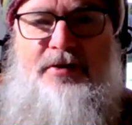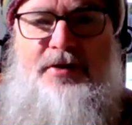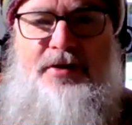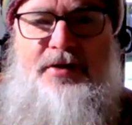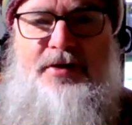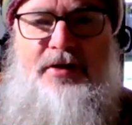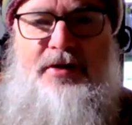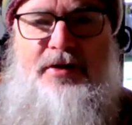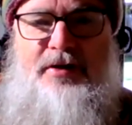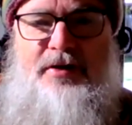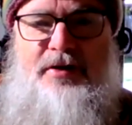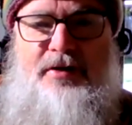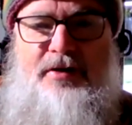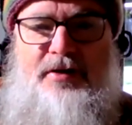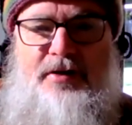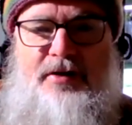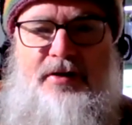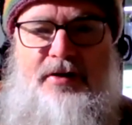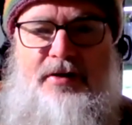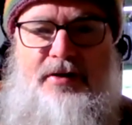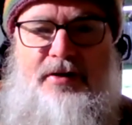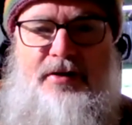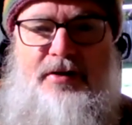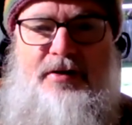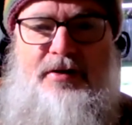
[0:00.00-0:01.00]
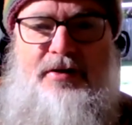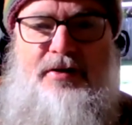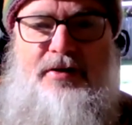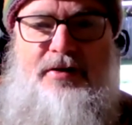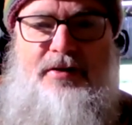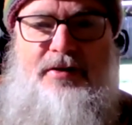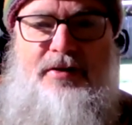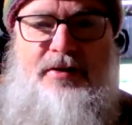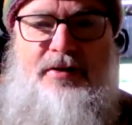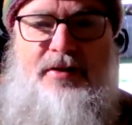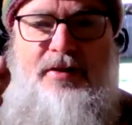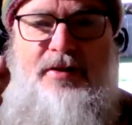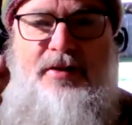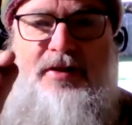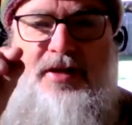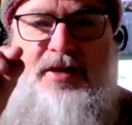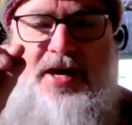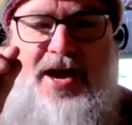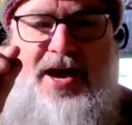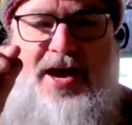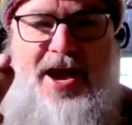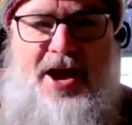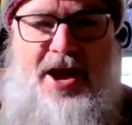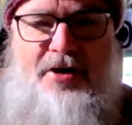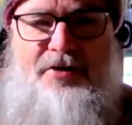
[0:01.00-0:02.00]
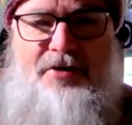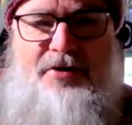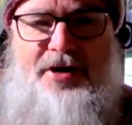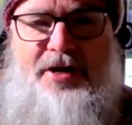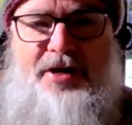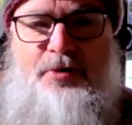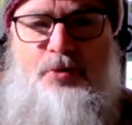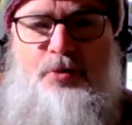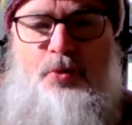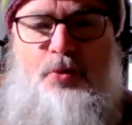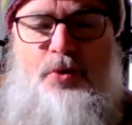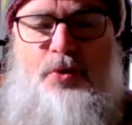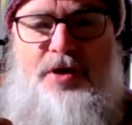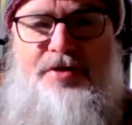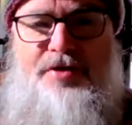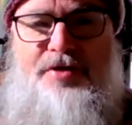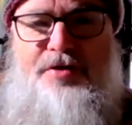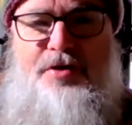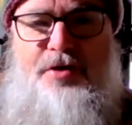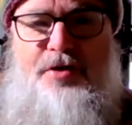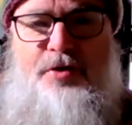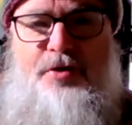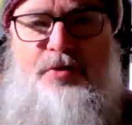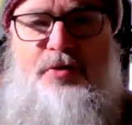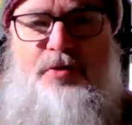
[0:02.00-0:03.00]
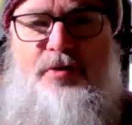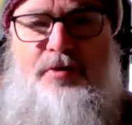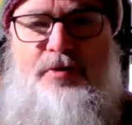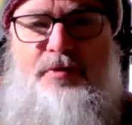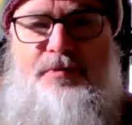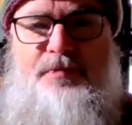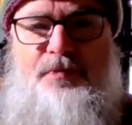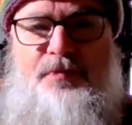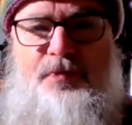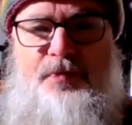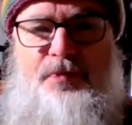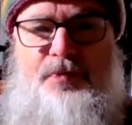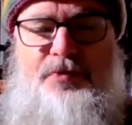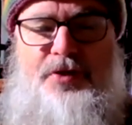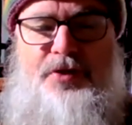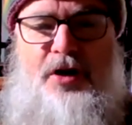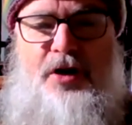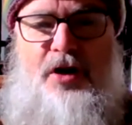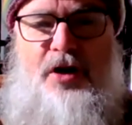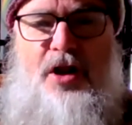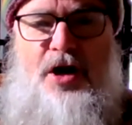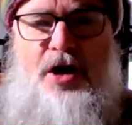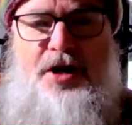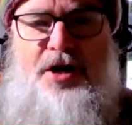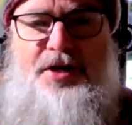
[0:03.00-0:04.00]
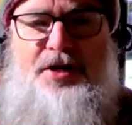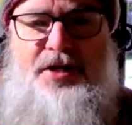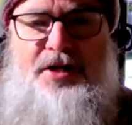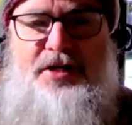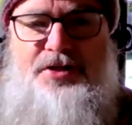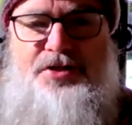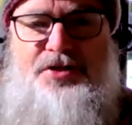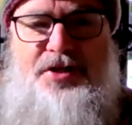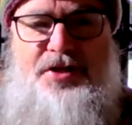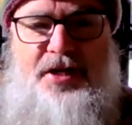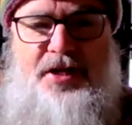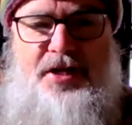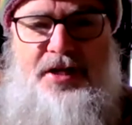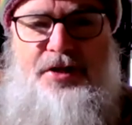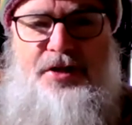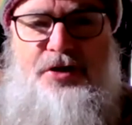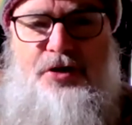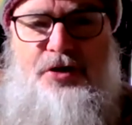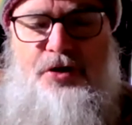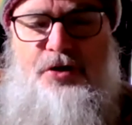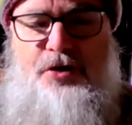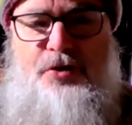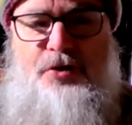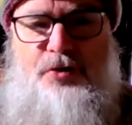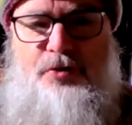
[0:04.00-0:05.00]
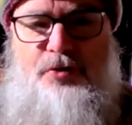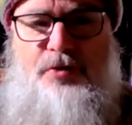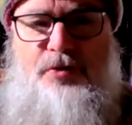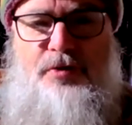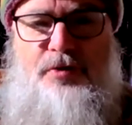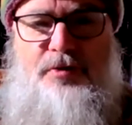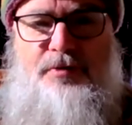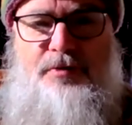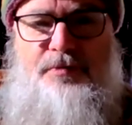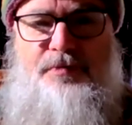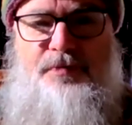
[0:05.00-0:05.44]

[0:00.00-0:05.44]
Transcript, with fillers: right? Carry it with you. The light is in you.